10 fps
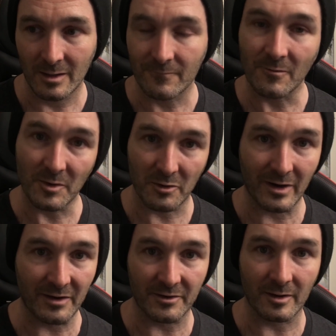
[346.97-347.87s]
from the
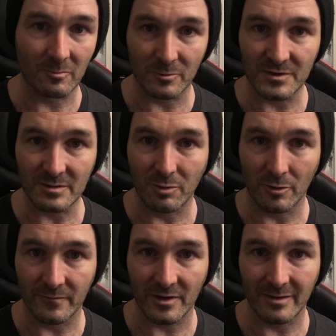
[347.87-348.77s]
ground up with support
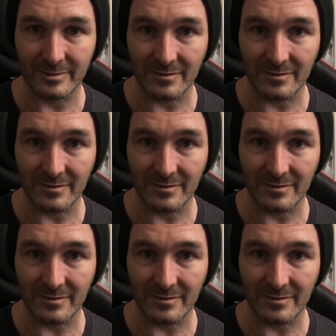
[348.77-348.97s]
for Kim as